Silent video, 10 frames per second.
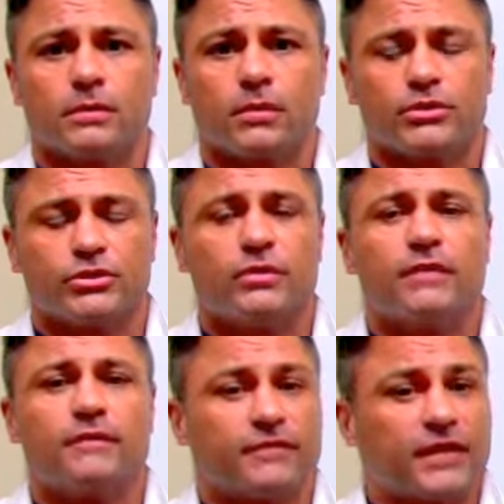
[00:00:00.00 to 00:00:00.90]
Why don't you
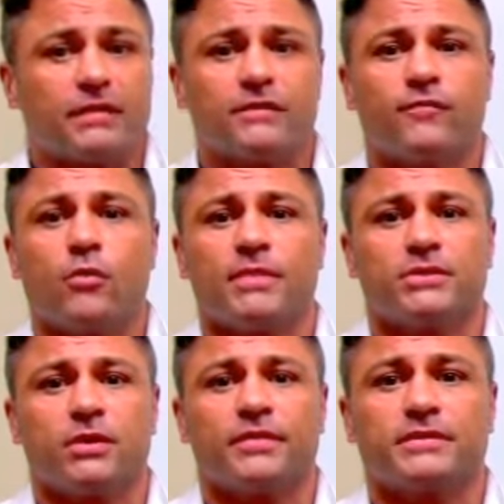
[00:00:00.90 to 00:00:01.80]
fill out the form
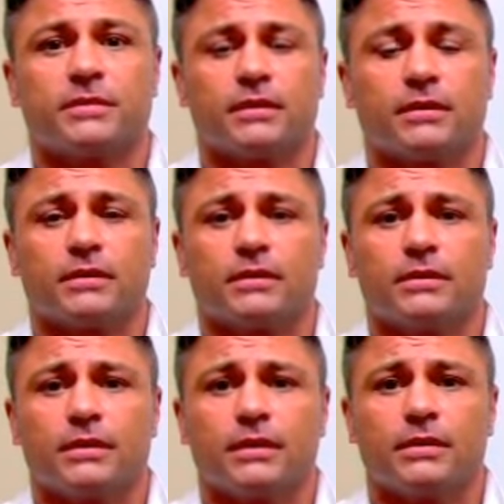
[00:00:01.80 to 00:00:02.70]
that's on this
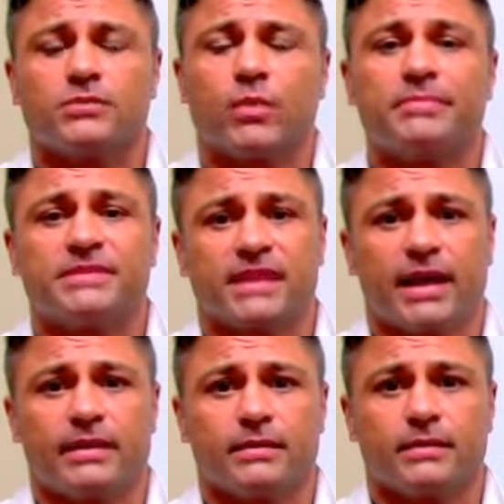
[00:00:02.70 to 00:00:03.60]

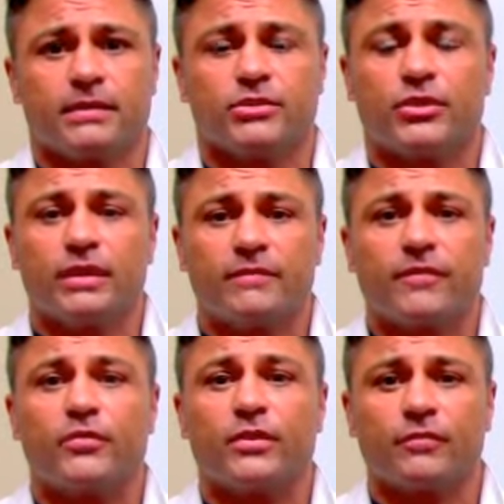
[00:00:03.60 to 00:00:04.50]
website so you can get
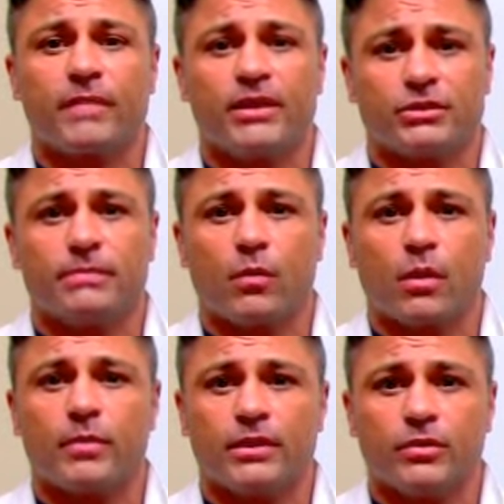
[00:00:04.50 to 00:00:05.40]
further information about
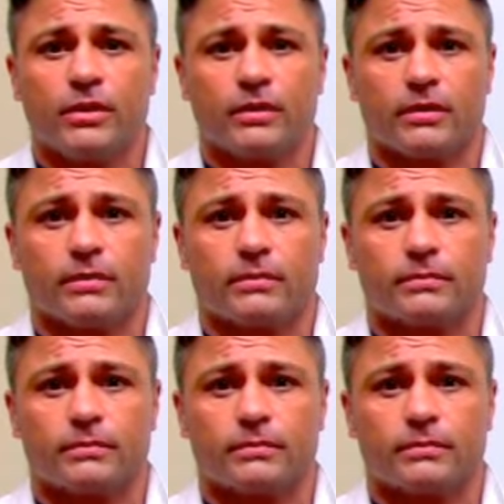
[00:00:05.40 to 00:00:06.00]
what we do here?